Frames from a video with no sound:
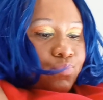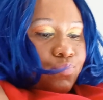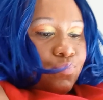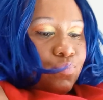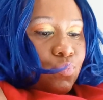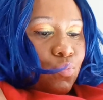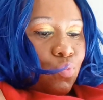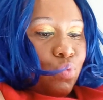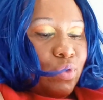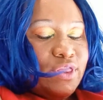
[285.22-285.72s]

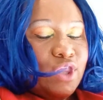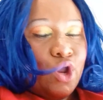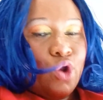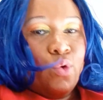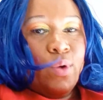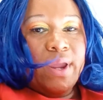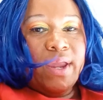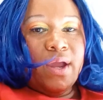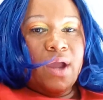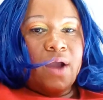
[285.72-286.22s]
with the
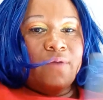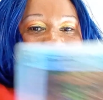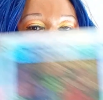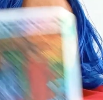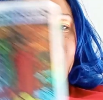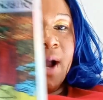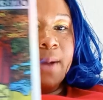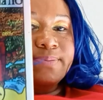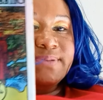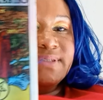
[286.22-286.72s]
Queen of
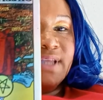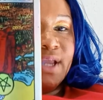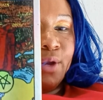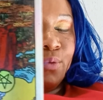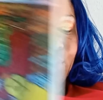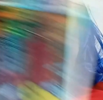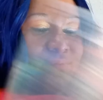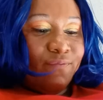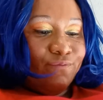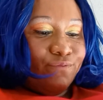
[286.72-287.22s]
Cups in
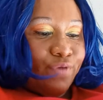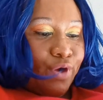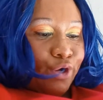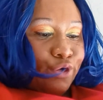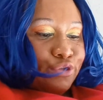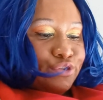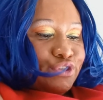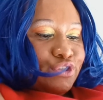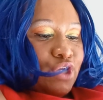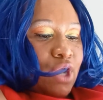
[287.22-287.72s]

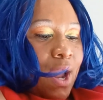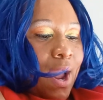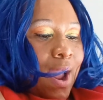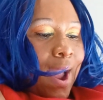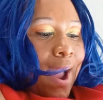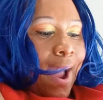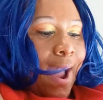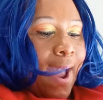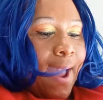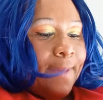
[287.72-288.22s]
reverse,
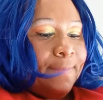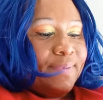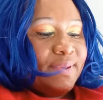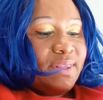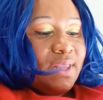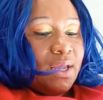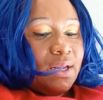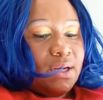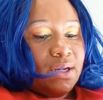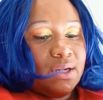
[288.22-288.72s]

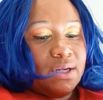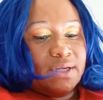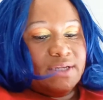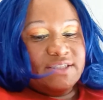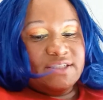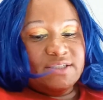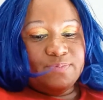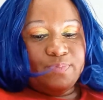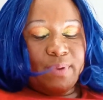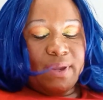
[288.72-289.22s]
hypothetically
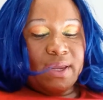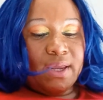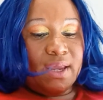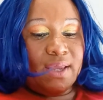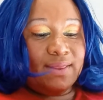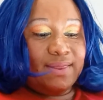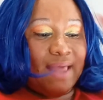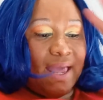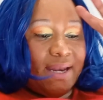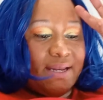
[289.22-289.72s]

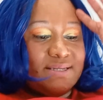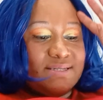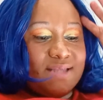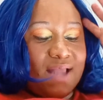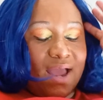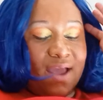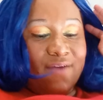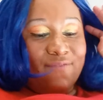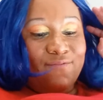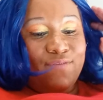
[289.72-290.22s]
speaking, that is
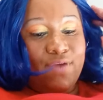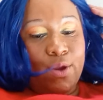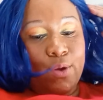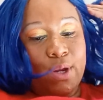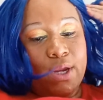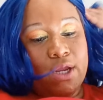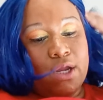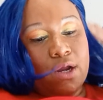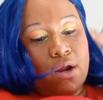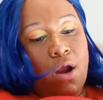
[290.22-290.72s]
not a
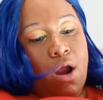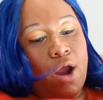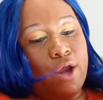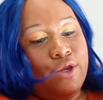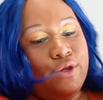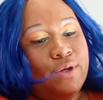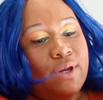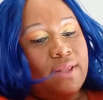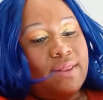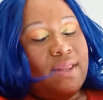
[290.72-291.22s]
very good call.
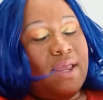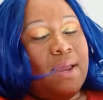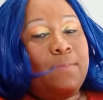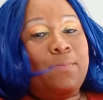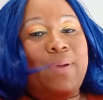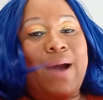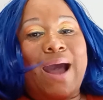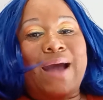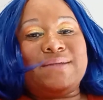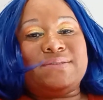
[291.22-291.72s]
You didn't think
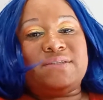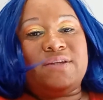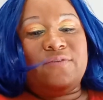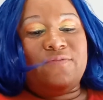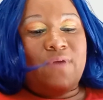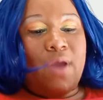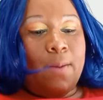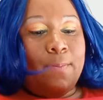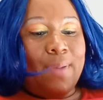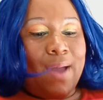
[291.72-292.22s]
positive
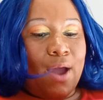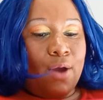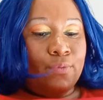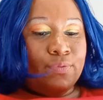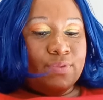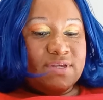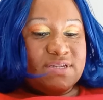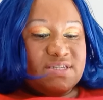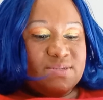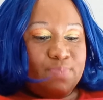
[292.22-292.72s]
about
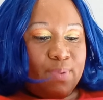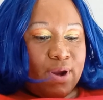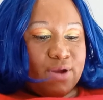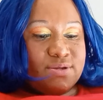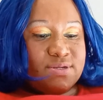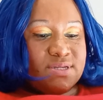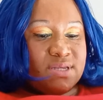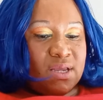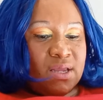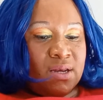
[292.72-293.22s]
this
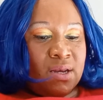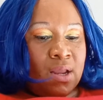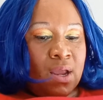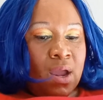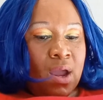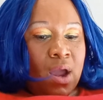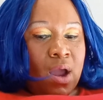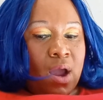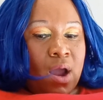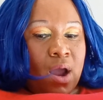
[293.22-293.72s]
person.
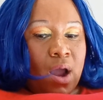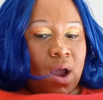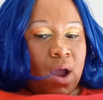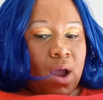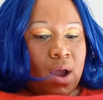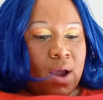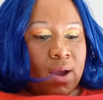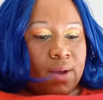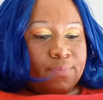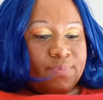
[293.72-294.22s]

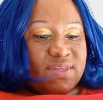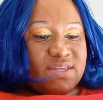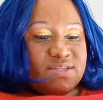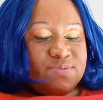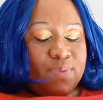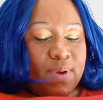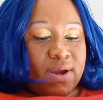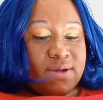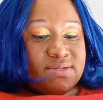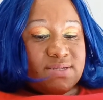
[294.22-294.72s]
Um, this
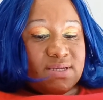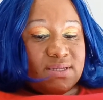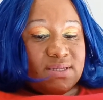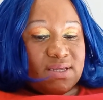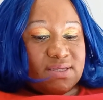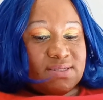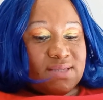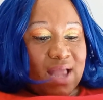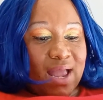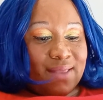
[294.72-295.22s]
person
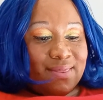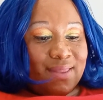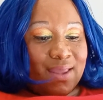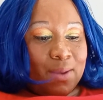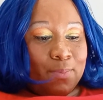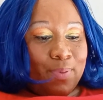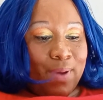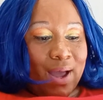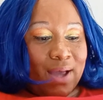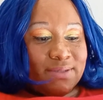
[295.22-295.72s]
does not
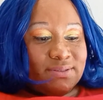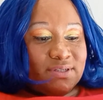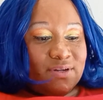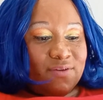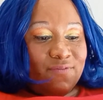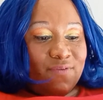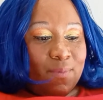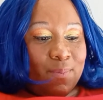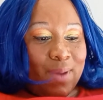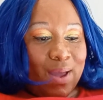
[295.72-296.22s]
think positive
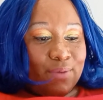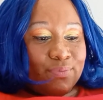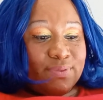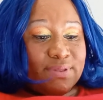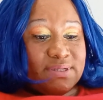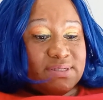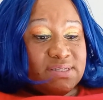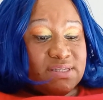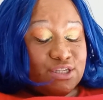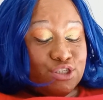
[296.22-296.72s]
about
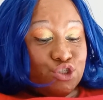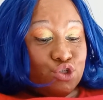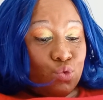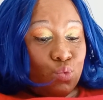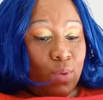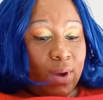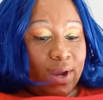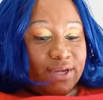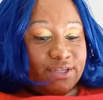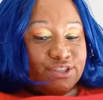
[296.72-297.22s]
this
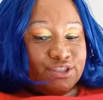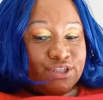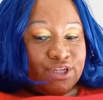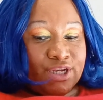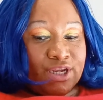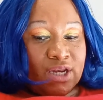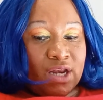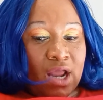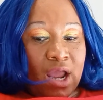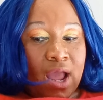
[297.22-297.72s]

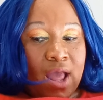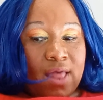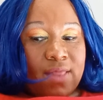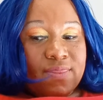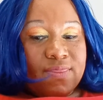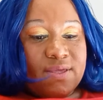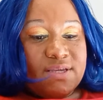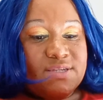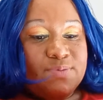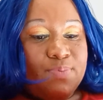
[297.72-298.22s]
situation
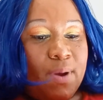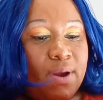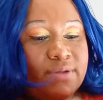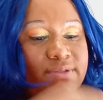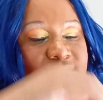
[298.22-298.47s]
this person